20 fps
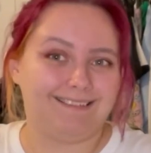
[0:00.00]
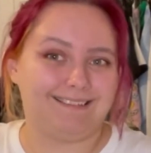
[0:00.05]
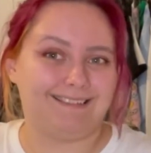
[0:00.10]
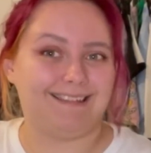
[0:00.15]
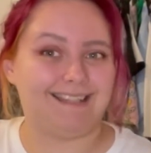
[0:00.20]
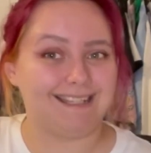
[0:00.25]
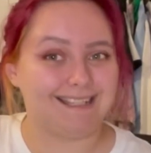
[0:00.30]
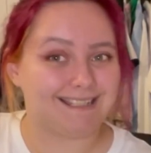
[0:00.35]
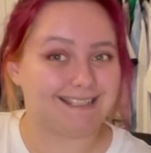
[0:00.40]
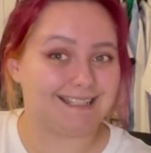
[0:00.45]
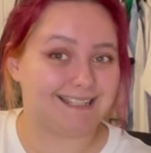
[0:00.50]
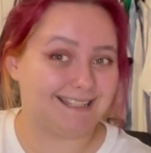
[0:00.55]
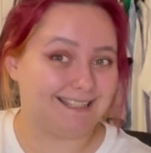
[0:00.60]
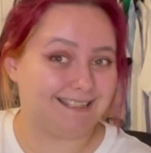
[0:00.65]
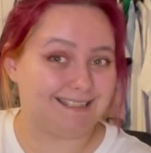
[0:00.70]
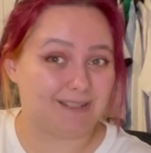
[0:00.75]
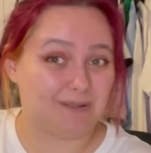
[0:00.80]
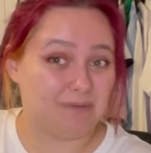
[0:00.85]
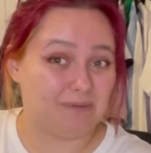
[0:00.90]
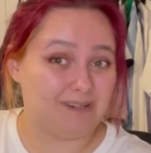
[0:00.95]
this
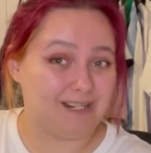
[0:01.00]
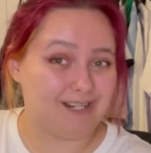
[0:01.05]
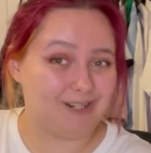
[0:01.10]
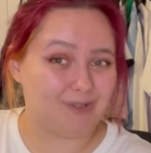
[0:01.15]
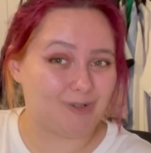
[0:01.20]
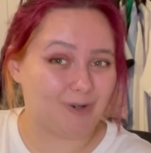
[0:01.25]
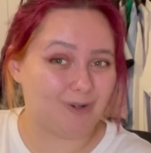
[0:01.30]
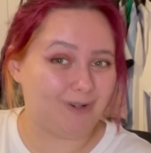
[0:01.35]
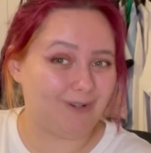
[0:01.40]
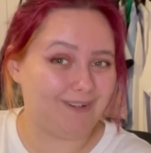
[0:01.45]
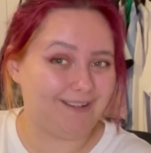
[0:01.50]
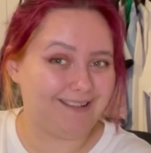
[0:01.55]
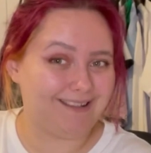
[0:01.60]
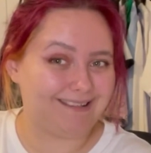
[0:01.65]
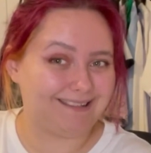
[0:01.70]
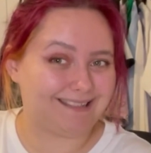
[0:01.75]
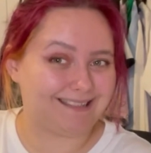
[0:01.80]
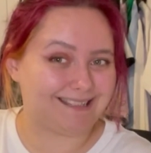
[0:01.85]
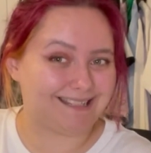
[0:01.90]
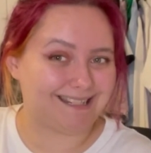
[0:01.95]
is the redraw
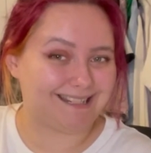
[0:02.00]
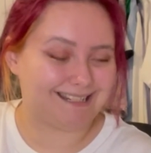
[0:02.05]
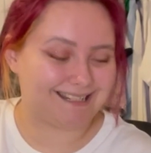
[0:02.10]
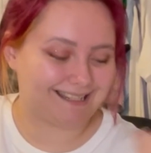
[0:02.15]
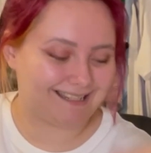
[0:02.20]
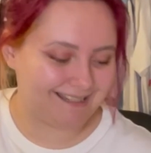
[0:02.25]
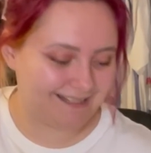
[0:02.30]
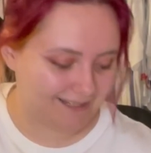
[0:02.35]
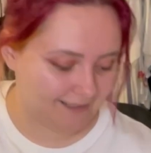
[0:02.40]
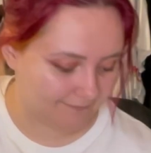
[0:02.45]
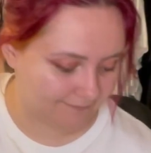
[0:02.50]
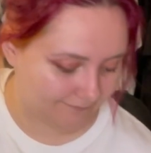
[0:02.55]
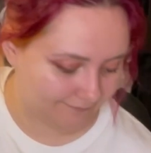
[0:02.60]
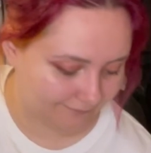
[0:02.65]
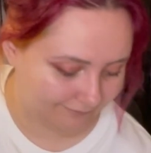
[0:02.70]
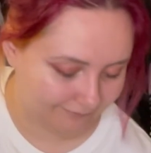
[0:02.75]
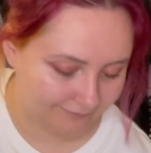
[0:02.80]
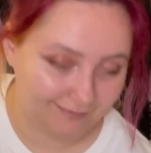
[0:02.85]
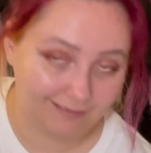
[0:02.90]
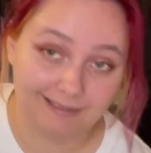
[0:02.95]
that she did.
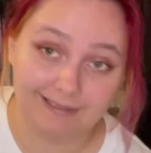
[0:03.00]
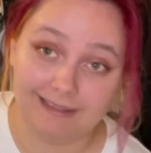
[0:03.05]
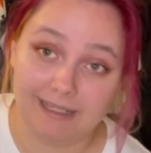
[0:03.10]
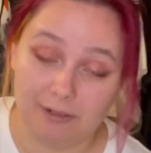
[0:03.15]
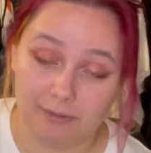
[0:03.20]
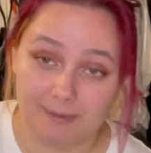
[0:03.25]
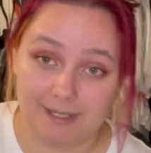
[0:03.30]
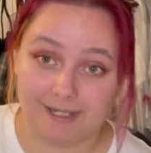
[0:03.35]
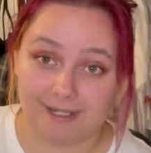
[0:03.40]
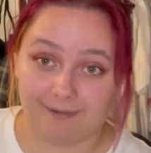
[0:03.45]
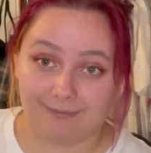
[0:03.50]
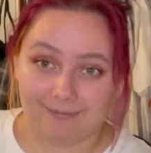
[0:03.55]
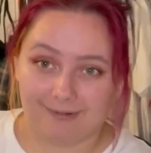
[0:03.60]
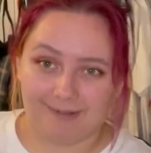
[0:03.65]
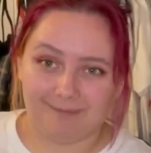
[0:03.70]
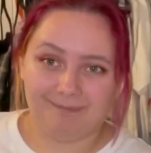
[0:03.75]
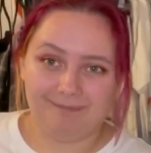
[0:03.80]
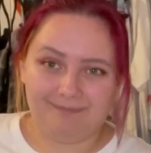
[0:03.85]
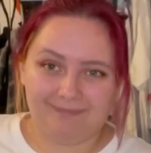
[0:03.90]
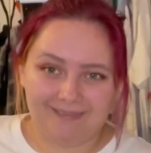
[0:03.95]
A little bit
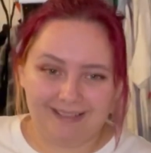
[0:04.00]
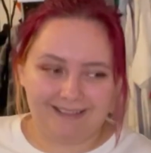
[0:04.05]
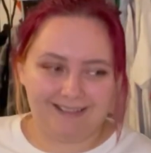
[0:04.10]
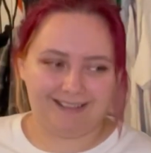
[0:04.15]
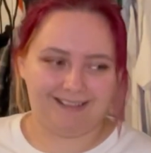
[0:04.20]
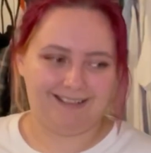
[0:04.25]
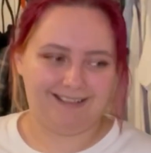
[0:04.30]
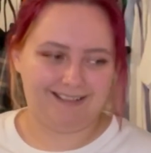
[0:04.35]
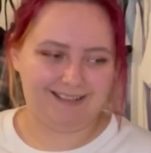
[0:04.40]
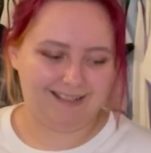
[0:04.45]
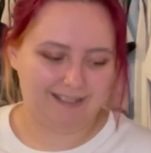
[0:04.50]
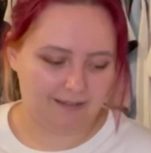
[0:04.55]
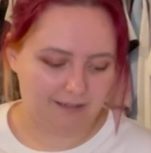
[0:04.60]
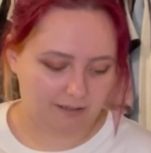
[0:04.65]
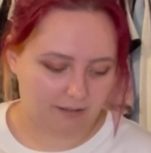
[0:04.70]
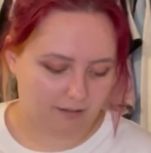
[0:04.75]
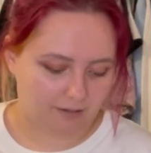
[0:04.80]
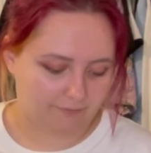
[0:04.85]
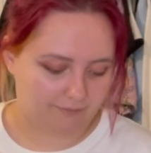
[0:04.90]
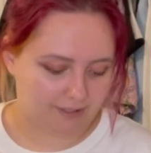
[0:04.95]
different.
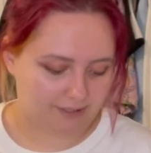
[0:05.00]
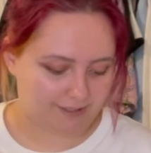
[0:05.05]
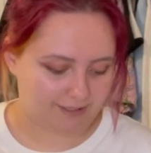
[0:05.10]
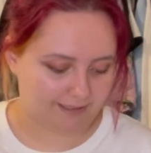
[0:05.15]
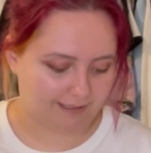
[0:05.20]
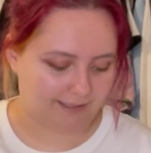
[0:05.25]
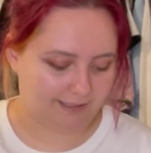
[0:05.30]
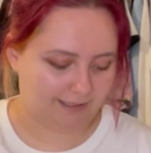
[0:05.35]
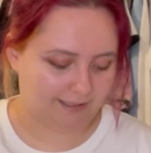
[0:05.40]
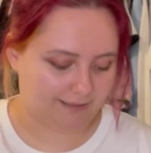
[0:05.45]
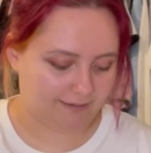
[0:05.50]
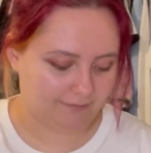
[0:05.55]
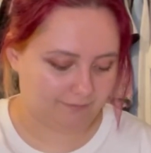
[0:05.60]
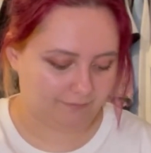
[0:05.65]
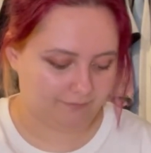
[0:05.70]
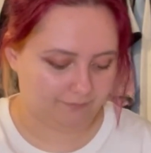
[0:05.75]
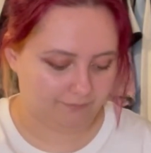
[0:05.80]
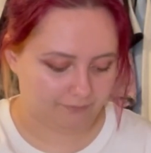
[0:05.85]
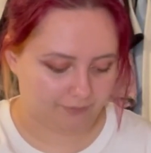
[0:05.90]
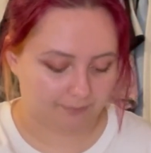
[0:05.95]
Obviously,
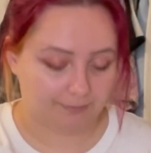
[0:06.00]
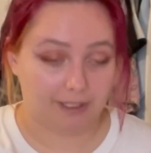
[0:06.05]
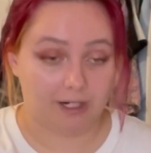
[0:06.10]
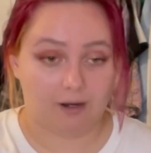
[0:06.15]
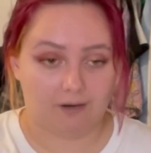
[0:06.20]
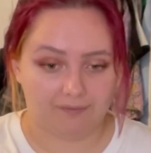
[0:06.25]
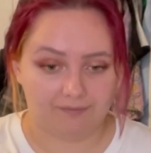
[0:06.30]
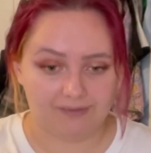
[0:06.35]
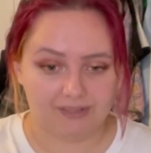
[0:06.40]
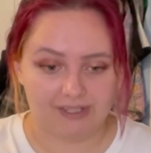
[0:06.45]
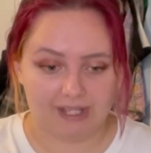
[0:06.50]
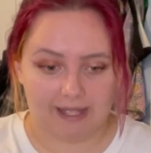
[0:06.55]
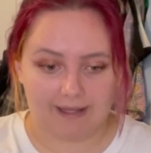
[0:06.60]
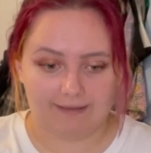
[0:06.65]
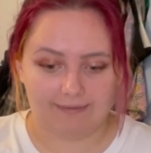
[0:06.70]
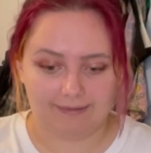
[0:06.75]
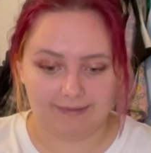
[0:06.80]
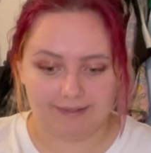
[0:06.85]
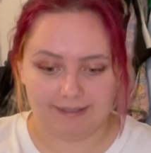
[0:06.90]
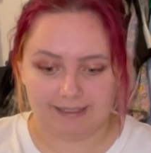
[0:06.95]
from the
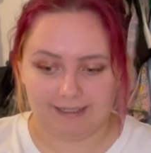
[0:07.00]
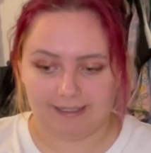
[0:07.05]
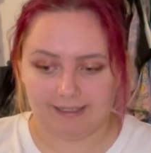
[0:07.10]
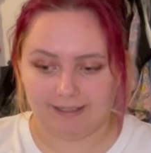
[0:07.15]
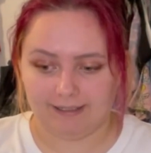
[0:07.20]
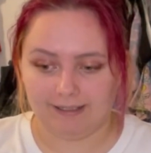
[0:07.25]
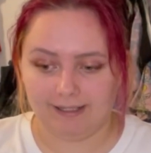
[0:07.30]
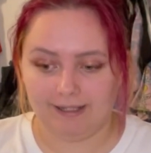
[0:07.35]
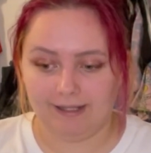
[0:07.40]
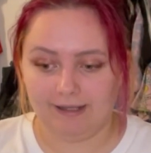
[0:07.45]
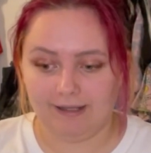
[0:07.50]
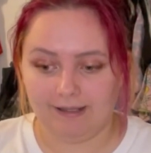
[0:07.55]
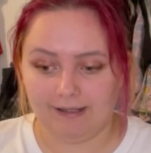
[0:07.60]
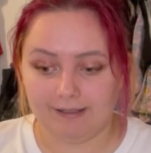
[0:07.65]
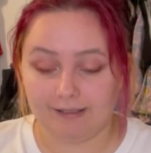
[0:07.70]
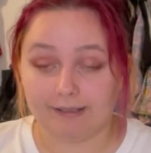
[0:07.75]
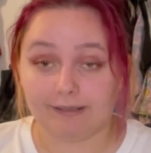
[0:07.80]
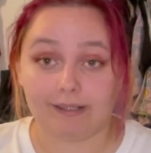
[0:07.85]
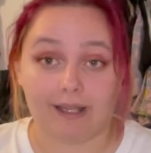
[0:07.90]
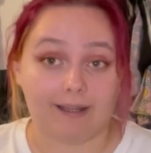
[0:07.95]
offset, the
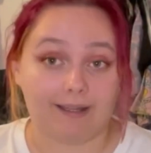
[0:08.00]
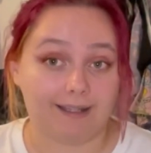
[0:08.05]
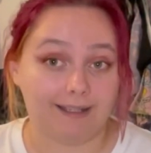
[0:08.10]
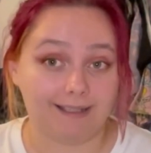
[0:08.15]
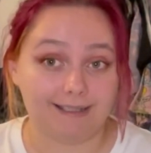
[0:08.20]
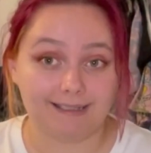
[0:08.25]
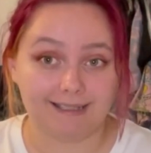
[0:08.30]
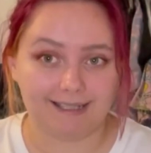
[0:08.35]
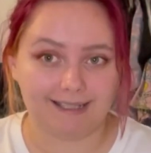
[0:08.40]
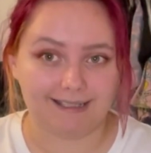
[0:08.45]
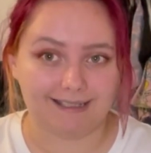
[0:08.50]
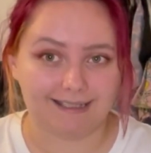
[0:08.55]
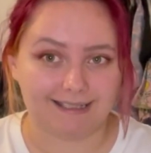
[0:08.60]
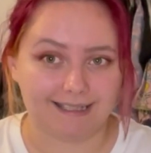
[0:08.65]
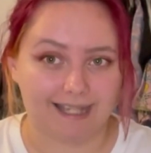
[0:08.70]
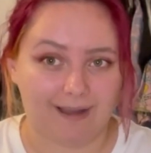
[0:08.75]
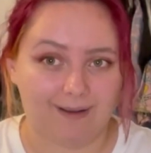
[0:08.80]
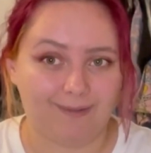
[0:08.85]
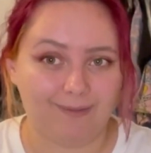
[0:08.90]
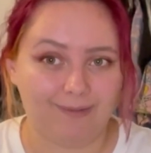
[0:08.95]
size
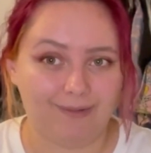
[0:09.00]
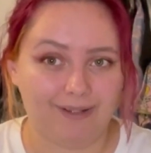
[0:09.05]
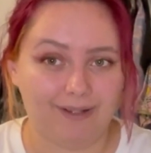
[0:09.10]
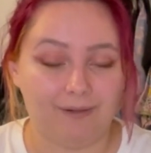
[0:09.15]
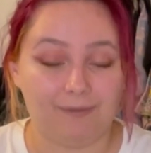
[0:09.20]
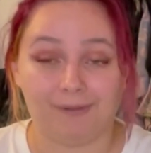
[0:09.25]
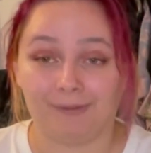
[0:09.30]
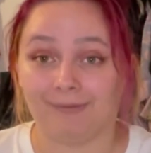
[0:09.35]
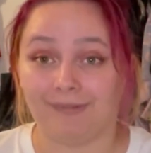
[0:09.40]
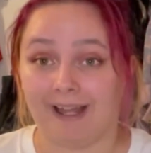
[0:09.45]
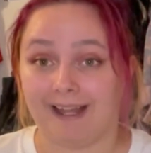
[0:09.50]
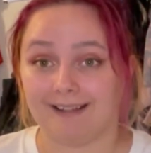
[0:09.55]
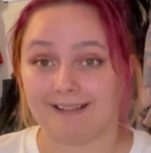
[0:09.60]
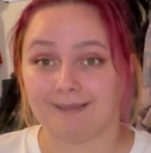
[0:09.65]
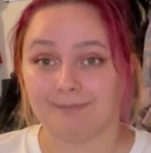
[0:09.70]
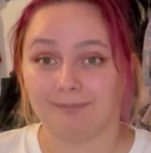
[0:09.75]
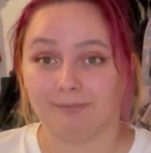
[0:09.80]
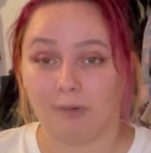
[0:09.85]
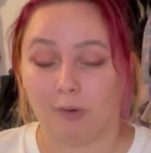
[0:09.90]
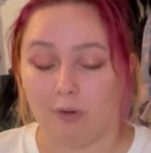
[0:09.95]
itself
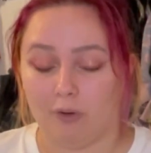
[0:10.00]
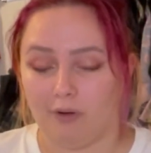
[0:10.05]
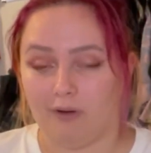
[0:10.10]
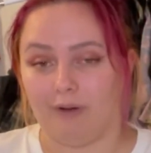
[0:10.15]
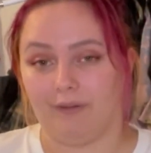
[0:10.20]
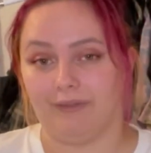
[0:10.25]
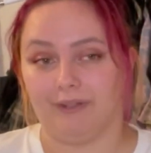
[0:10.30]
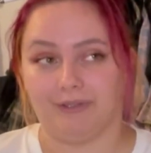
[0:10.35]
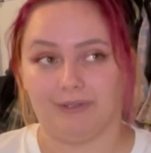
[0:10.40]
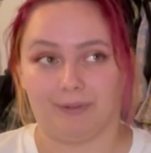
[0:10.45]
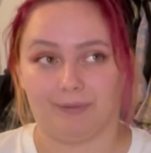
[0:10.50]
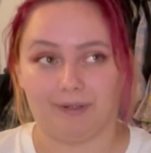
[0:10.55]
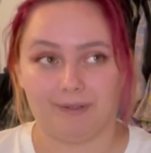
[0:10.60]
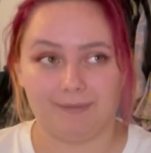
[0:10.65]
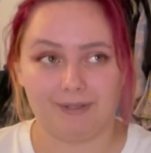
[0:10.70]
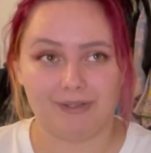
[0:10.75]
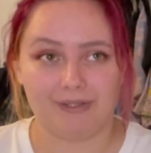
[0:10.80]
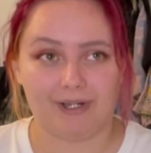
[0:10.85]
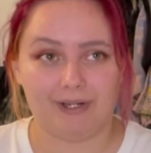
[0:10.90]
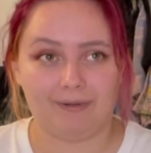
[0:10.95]
reflects more on the
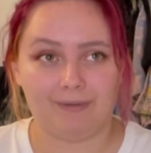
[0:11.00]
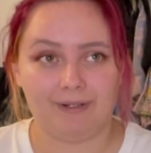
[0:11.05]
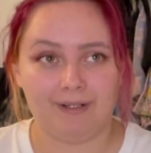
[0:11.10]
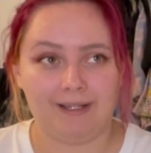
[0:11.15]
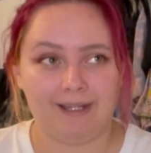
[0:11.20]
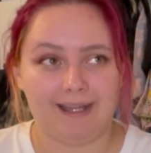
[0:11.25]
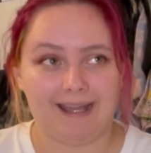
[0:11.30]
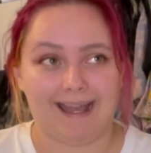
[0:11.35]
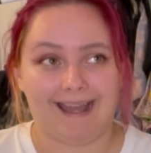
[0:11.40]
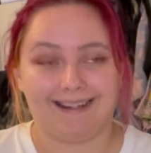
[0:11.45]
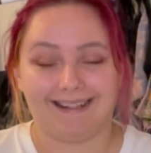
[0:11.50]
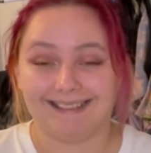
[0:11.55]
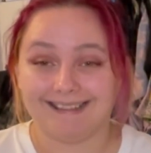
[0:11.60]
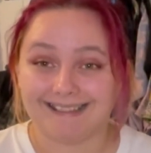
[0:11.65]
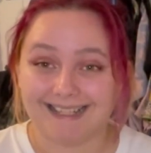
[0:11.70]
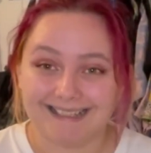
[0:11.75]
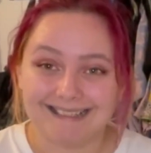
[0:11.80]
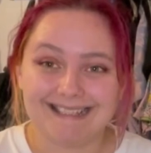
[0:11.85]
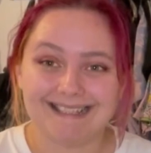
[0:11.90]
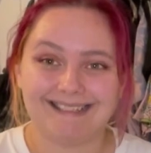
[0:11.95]
Daruma doll and it
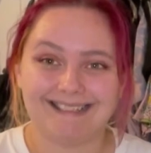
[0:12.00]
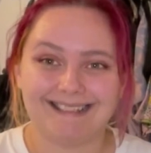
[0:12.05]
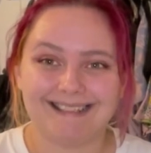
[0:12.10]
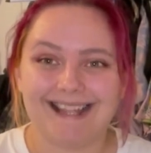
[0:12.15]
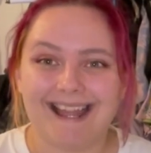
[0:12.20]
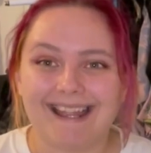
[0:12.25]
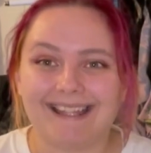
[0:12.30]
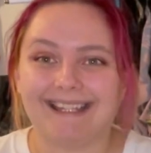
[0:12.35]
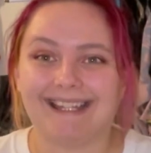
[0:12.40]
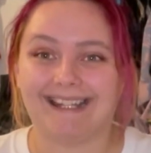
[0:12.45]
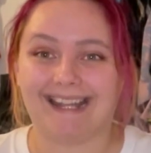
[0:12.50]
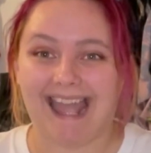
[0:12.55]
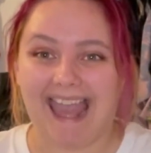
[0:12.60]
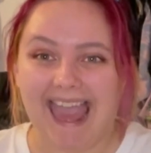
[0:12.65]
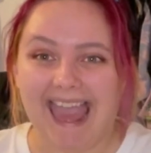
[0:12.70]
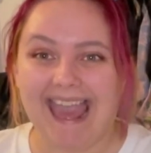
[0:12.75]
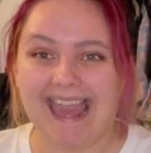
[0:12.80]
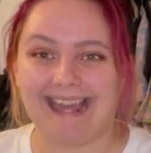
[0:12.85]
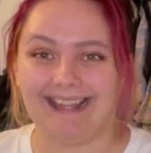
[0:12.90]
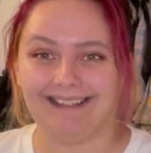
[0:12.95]
doesn't look like an
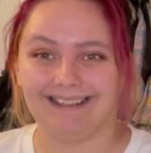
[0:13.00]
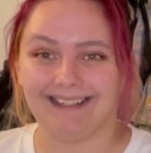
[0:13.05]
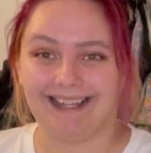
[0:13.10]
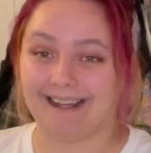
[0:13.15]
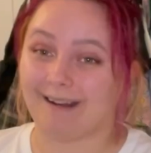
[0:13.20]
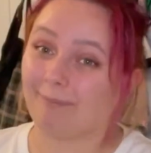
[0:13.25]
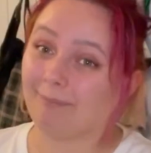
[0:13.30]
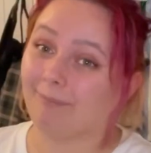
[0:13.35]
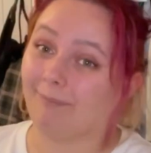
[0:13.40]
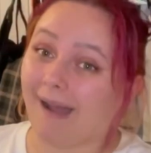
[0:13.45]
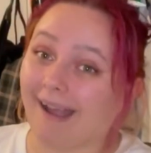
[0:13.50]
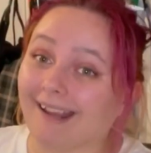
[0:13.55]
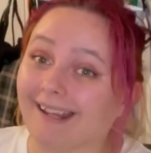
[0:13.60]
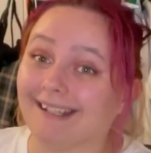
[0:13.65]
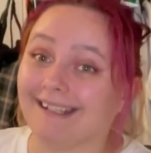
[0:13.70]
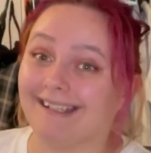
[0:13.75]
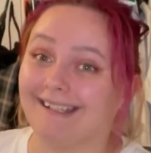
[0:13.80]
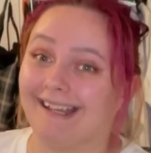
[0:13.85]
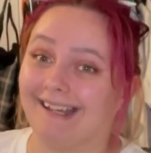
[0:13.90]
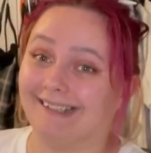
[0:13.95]
egg like
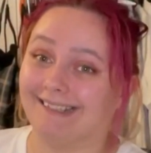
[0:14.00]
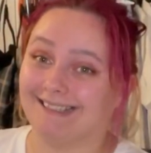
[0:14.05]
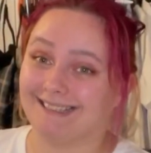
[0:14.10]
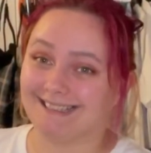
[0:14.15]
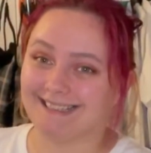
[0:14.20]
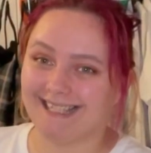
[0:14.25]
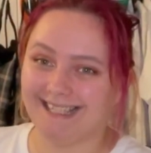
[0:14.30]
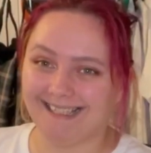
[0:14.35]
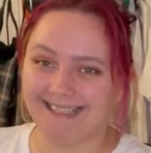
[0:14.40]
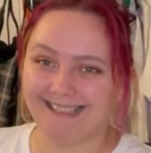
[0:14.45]
mine does.